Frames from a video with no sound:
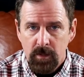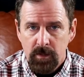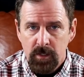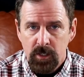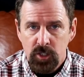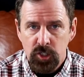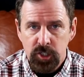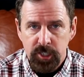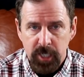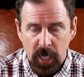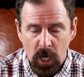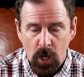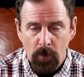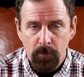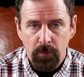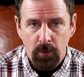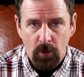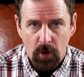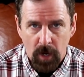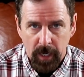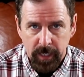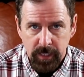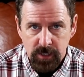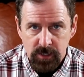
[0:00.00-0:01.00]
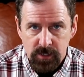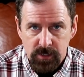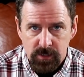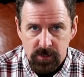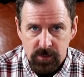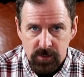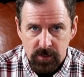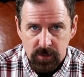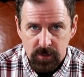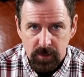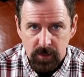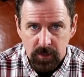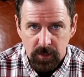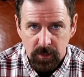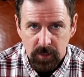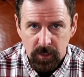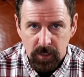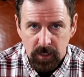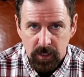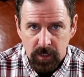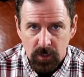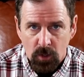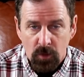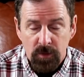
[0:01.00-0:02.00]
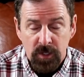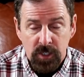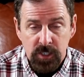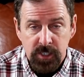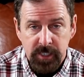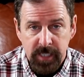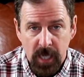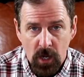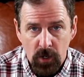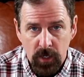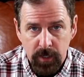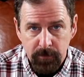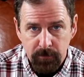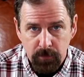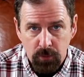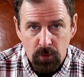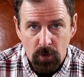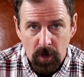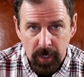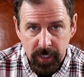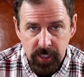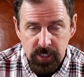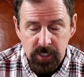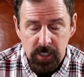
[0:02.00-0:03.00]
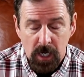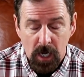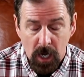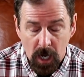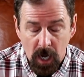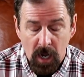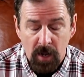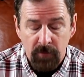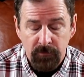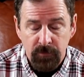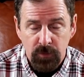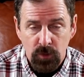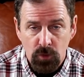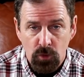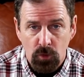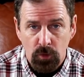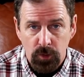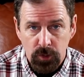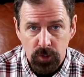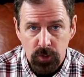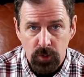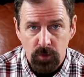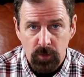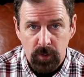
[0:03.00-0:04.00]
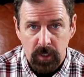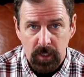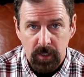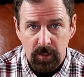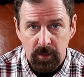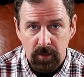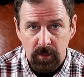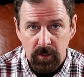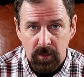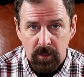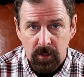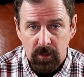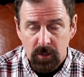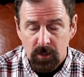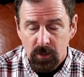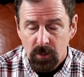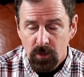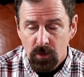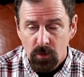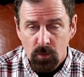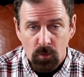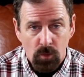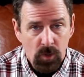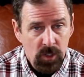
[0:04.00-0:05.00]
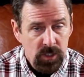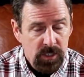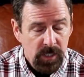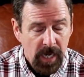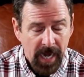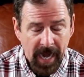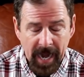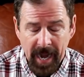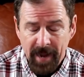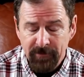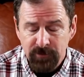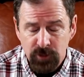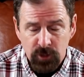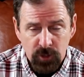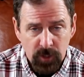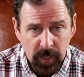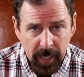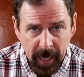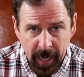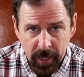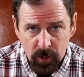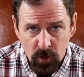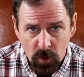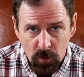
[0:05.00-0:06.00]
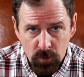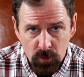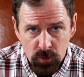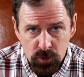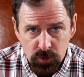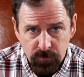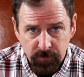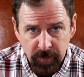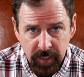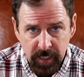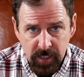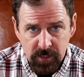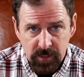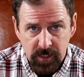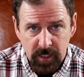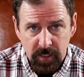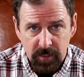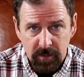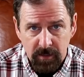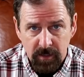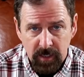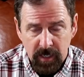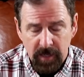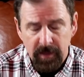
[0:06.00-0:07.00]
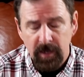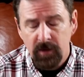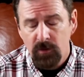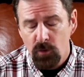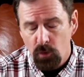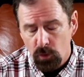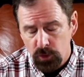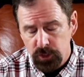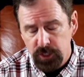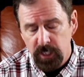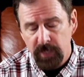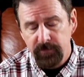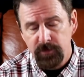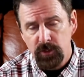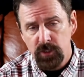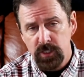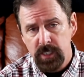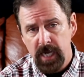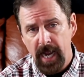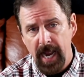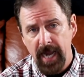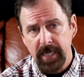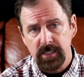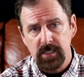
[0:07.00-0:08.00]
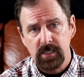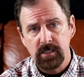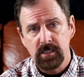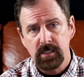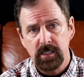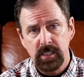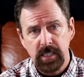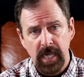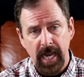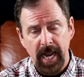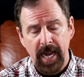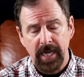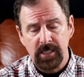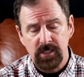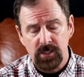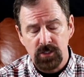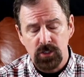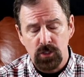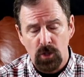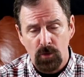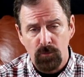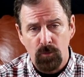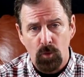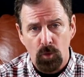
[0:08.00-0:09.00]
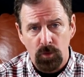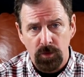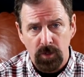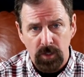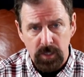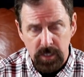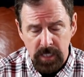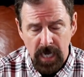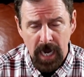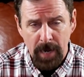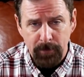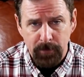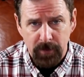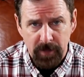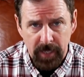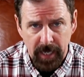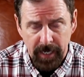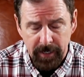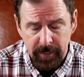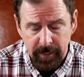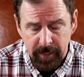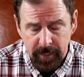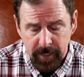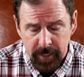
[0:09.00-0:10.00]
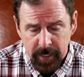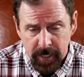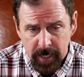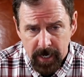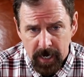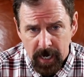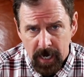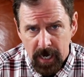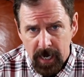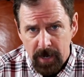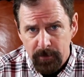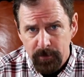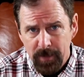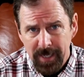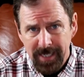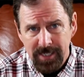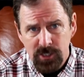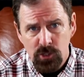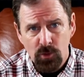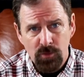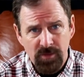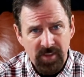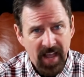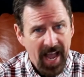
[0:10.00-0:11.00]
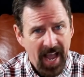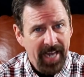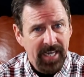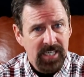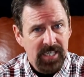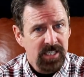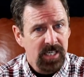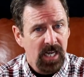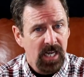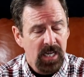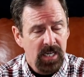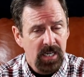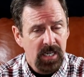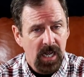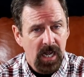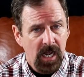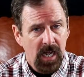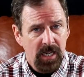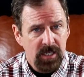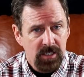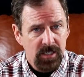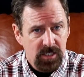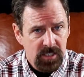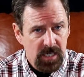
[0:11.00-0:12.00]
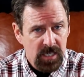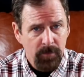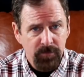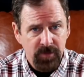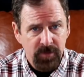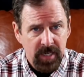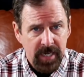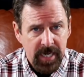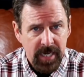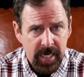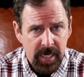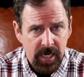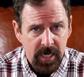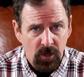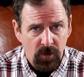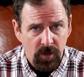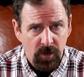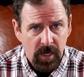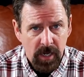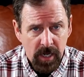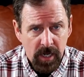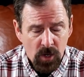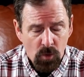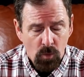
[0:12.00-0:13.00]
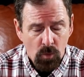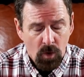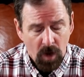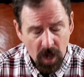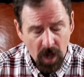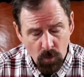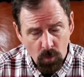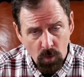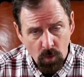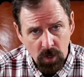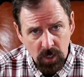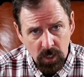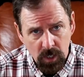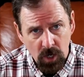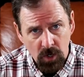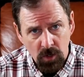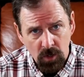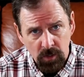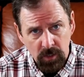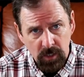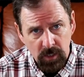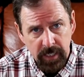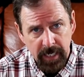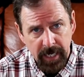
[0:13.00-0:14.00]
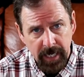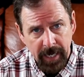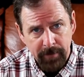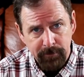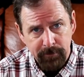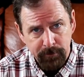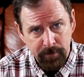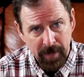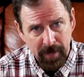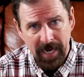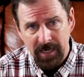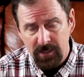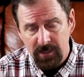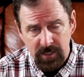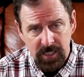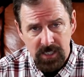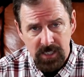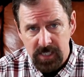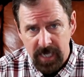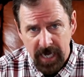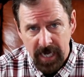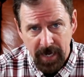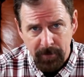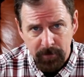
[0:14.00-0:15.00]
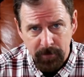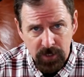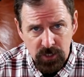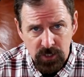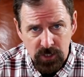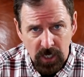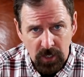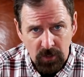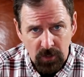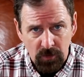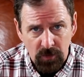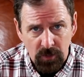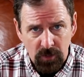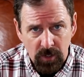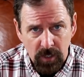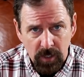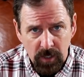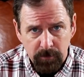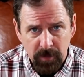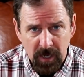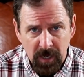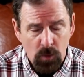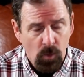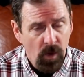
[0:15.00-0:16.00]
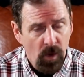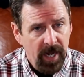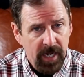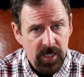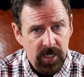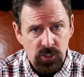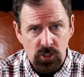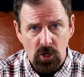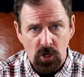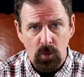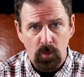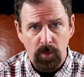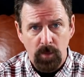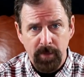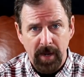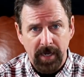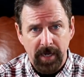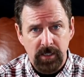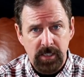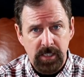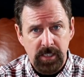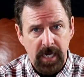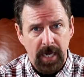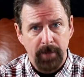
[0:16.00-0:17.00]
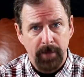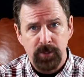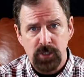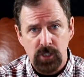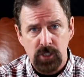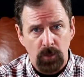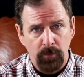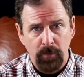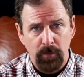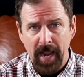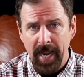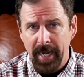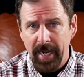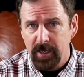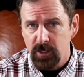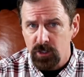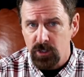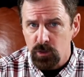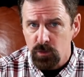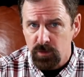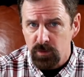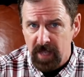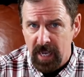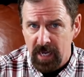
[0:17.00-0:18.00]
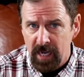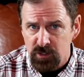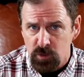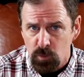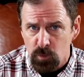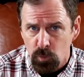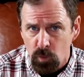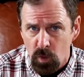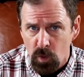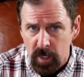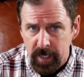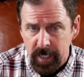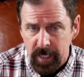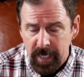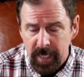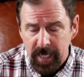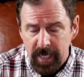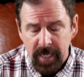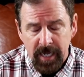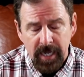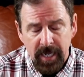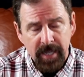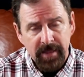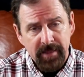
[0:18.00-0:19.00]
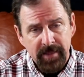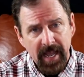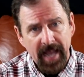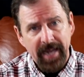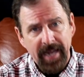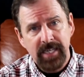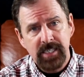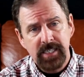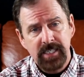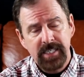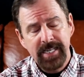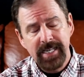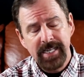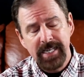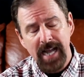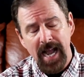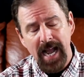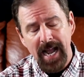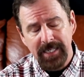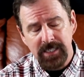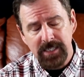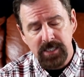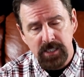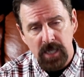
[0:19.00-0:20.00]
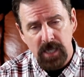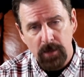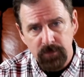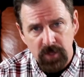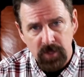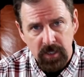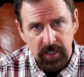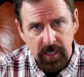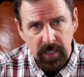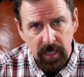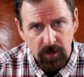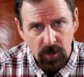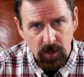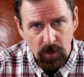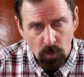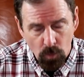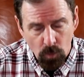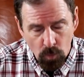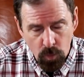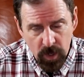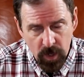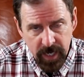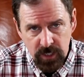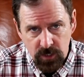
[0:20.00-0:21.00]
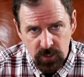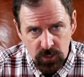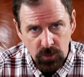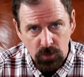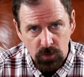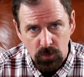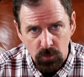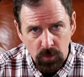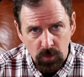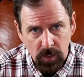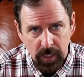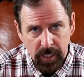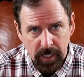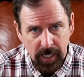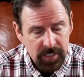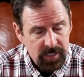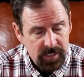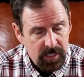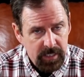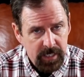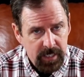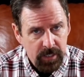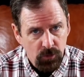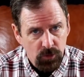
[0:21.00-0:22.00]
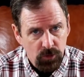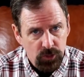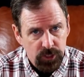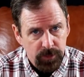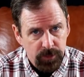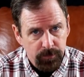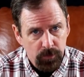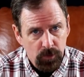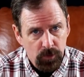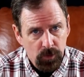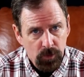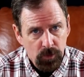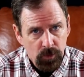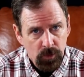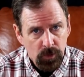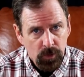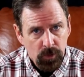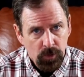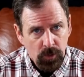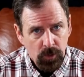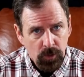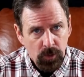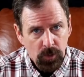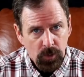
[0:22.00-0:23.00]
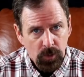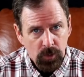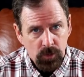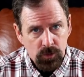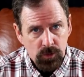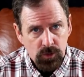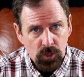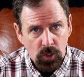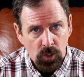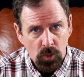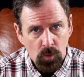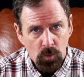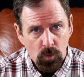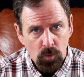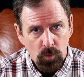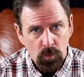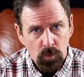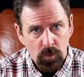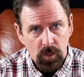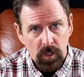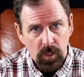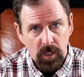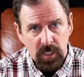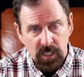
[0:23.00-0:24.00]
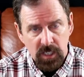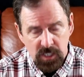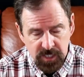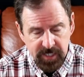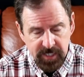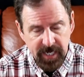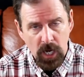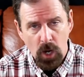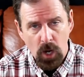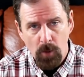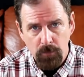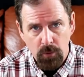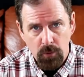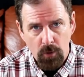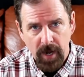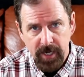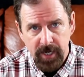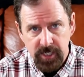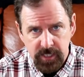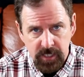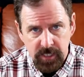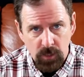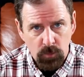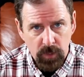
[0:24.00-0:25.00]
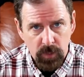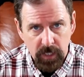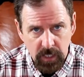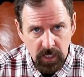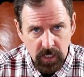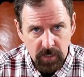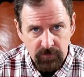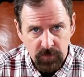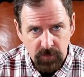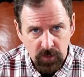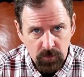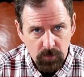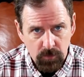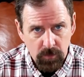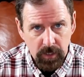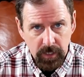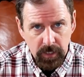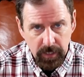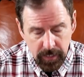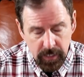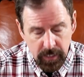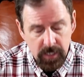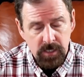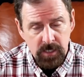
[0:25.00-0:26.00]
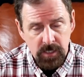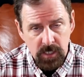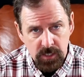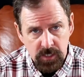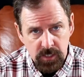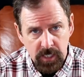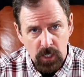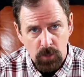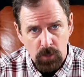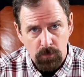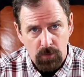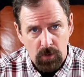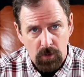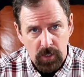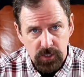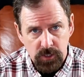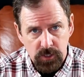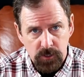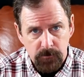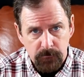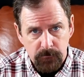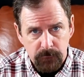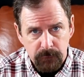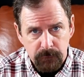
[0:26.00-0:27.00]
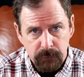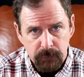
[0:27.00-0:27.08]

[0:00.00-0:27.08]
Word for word: the sale price or the selling price of your unit was after you add all those fees in, and then of course you have your taxes and tags and so forth on top of that. So that is something here where I work currently at Beckley's Camping Center. By the way, I started with Beckley's Camping Center back in 2001. That is not something that we do as a dealership. So the sale price that we give you is the sale price.